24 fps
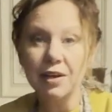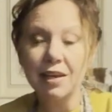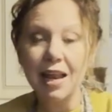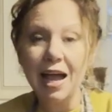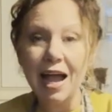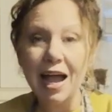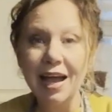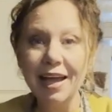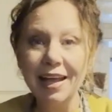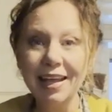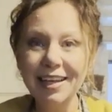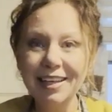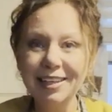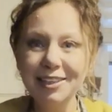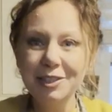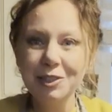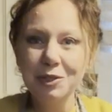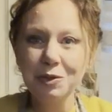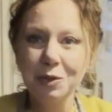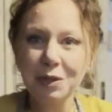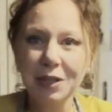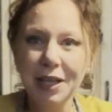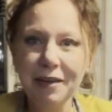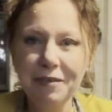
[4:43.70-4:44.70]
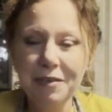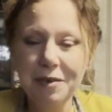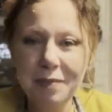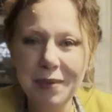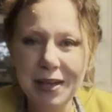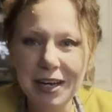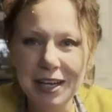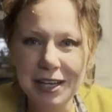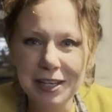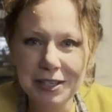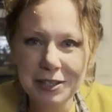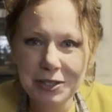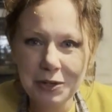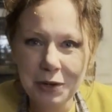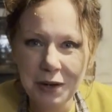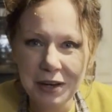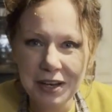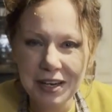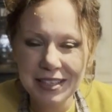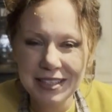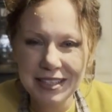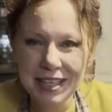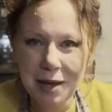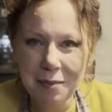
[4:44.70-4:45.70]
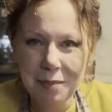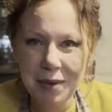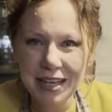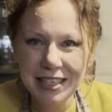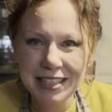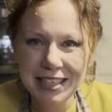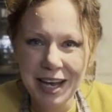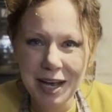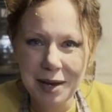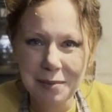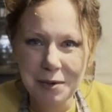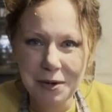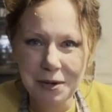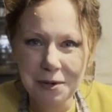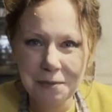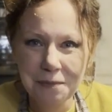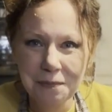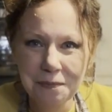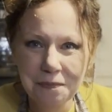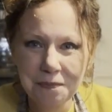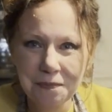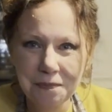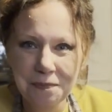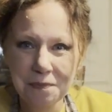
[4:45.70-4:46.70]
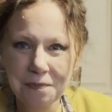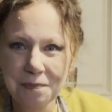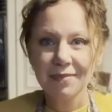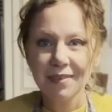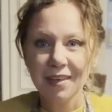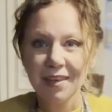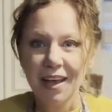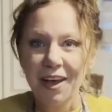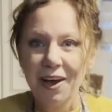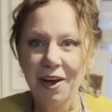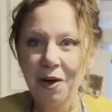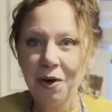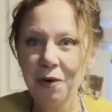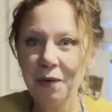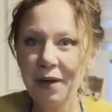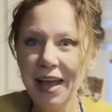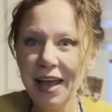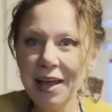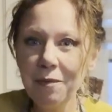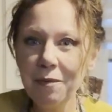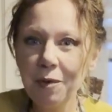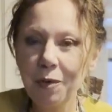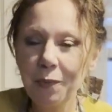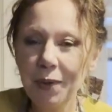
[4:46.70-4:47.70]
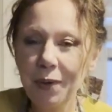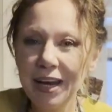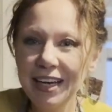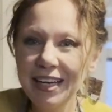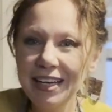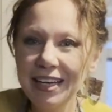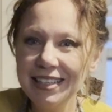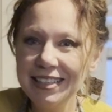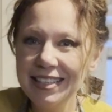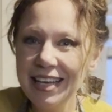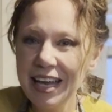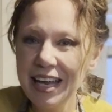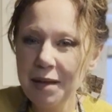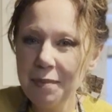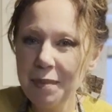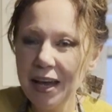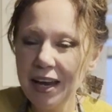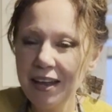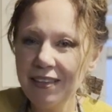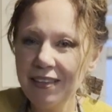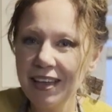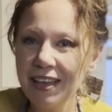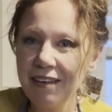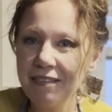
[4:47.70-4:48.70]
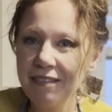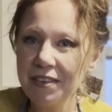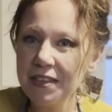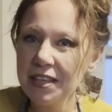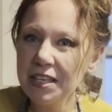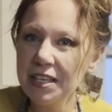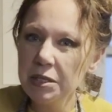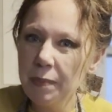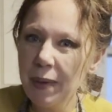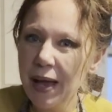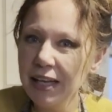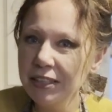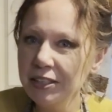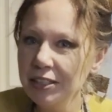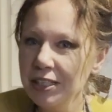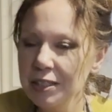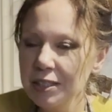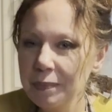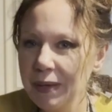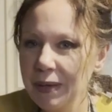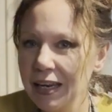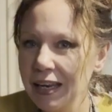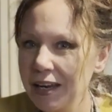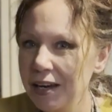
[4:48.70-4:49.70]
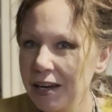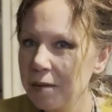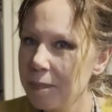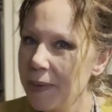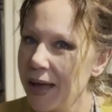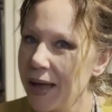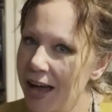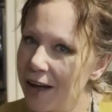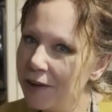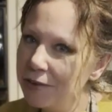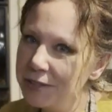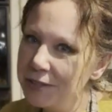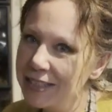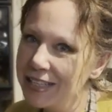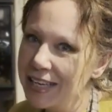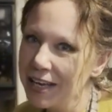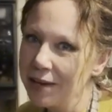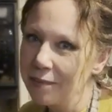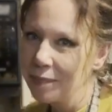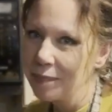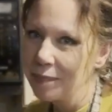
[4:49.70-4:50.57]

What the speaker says: 9 to 11 minutes. So I'm going to set my timer. Okay, we're ready to take them out of the oven. This batch has been in about 10